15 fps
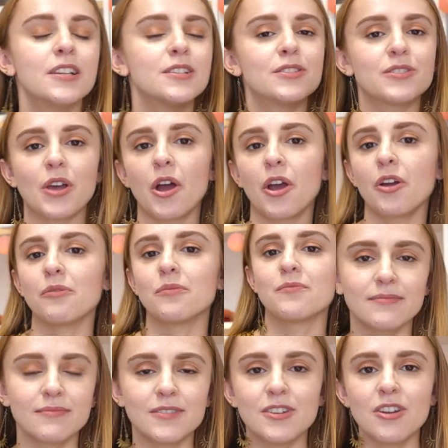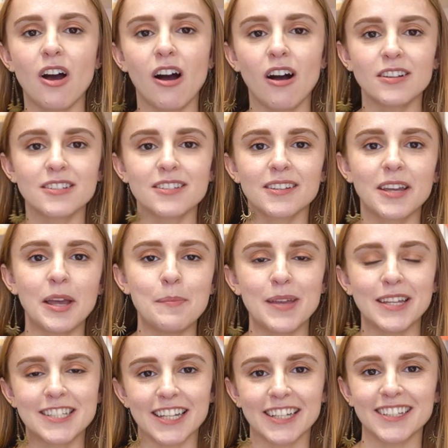so not
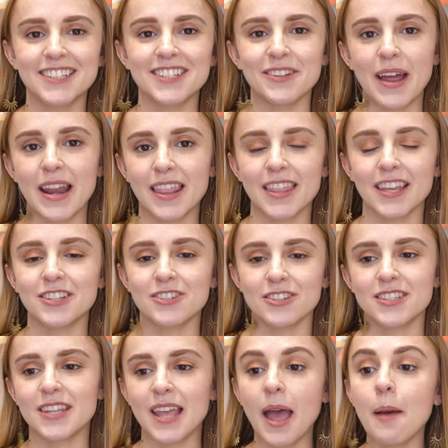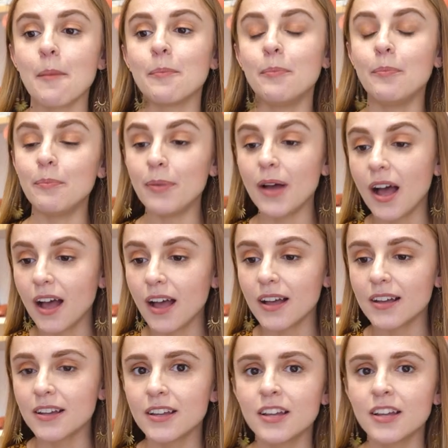committing to anything just yet, but